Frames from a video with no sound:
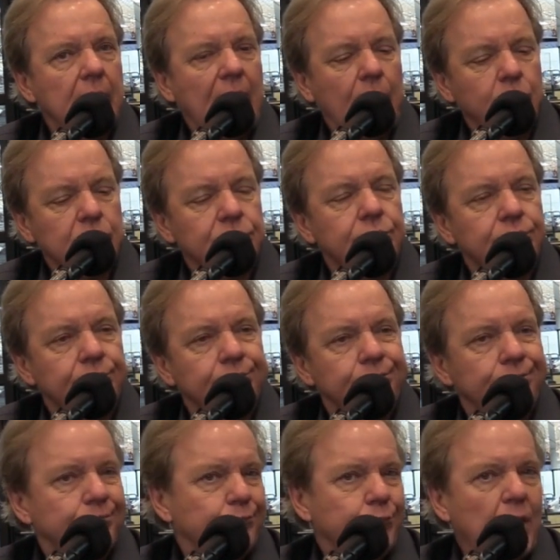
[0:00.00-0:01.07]
I was
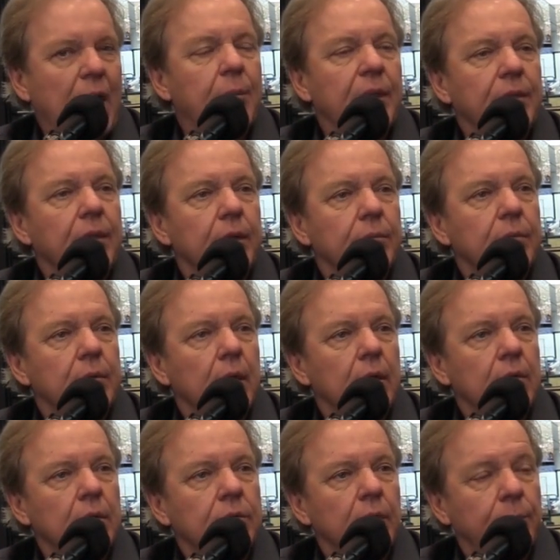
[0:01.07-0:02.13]
probably
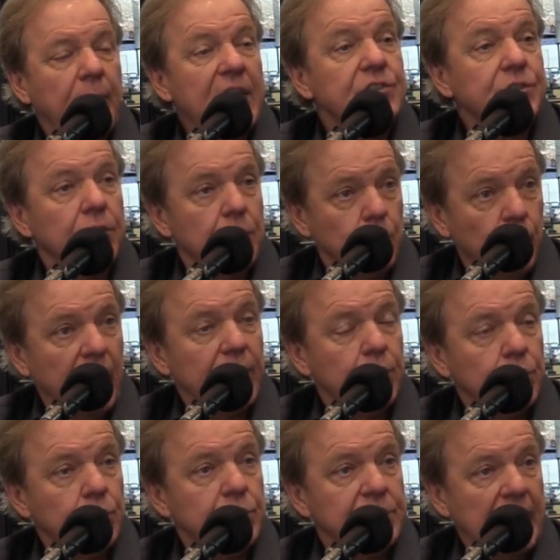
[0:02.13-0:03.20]
the best of the
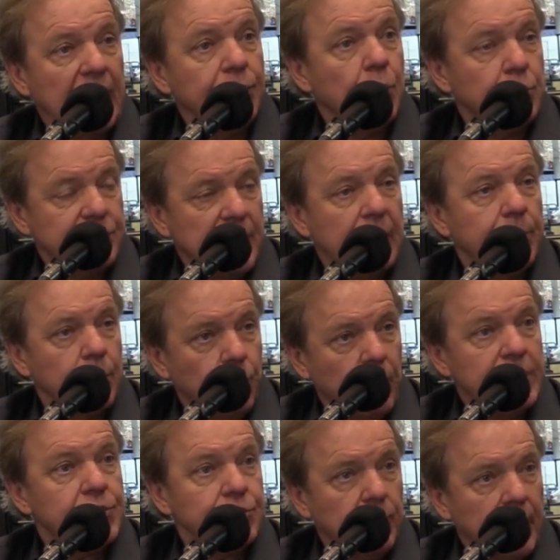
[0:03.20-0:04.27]
regulars on those type of
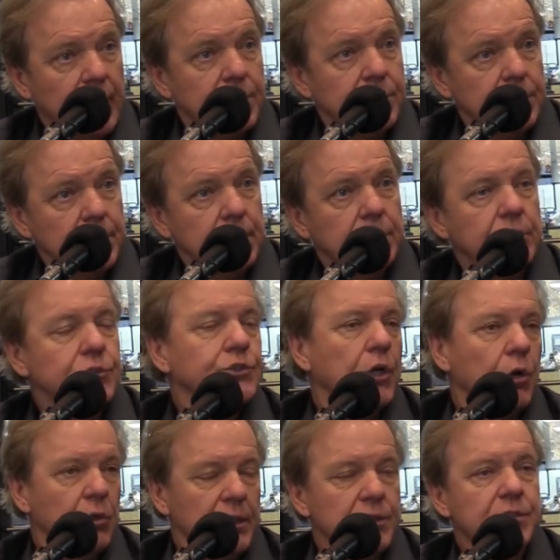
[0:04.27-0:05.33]
racetracks, the
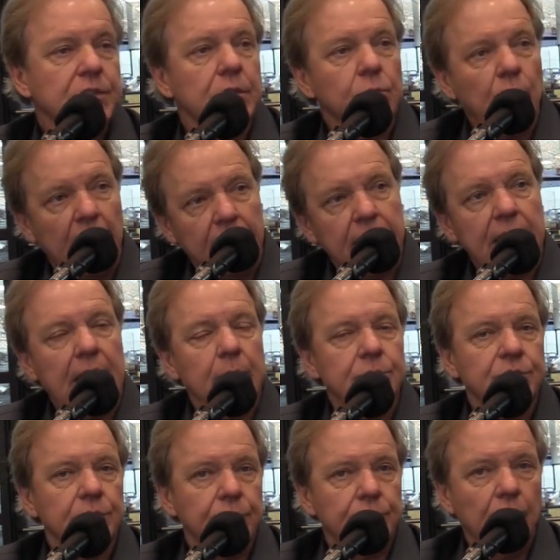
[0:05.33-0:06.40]
Charlottes and the
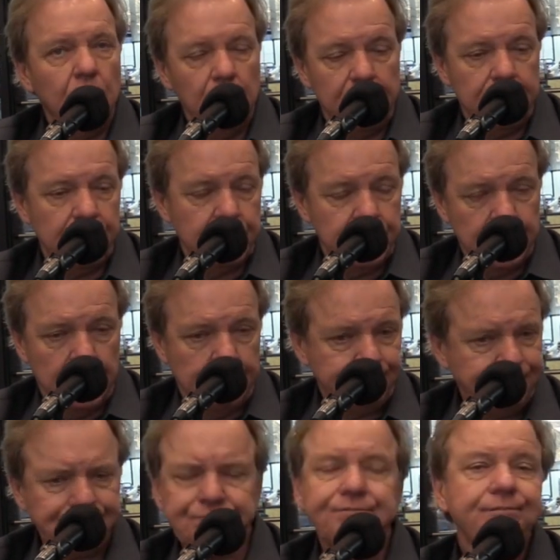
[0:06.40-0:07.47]
Rockinghams and the Darlingtons.
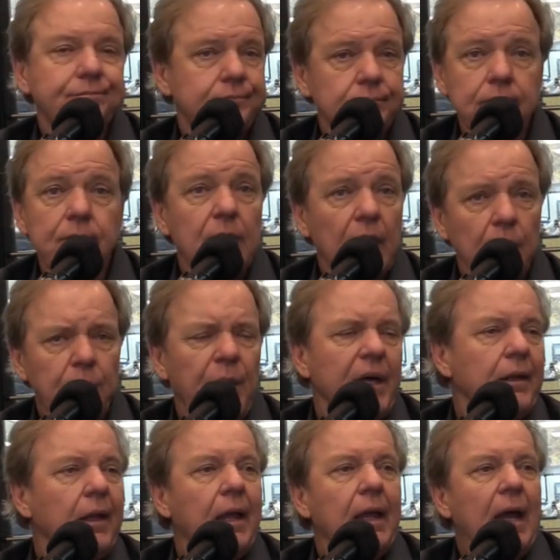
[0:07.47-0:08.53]

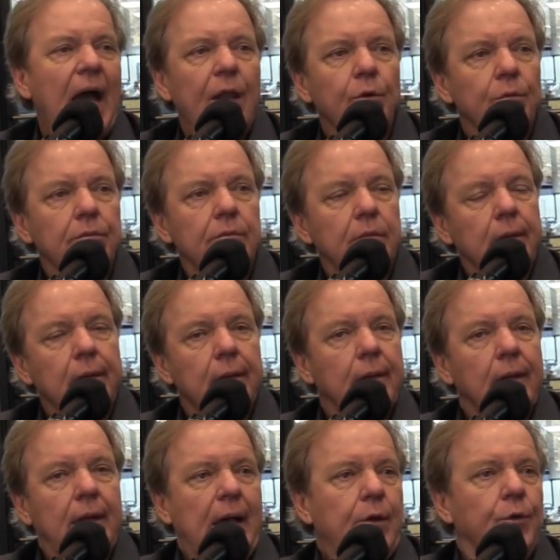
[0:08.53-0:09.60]
But I don't
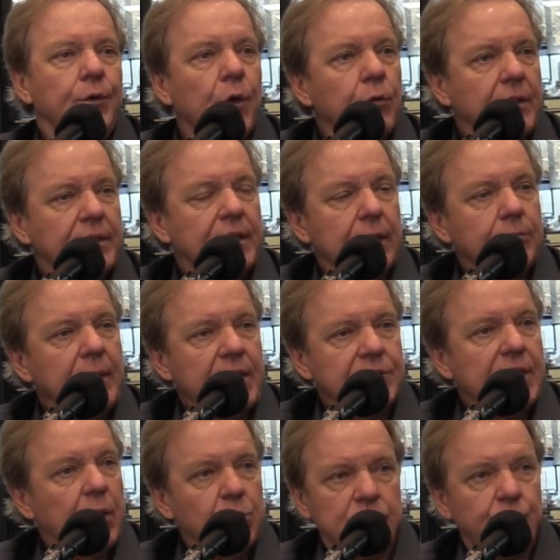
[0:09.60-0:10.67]
know that
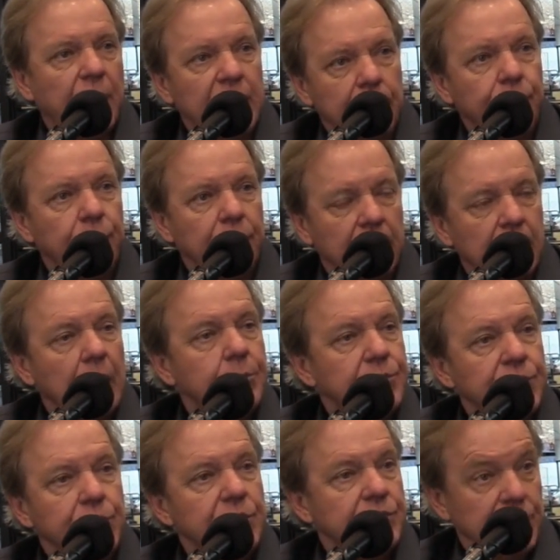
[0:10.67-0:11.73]
means I was ready for the Cup
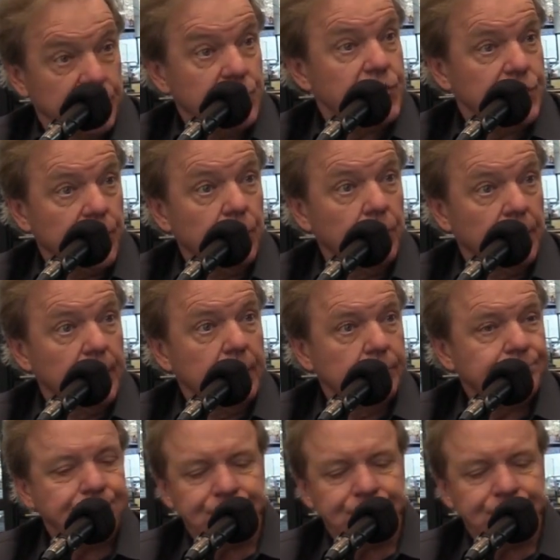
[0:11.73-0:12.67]
Series necessarily.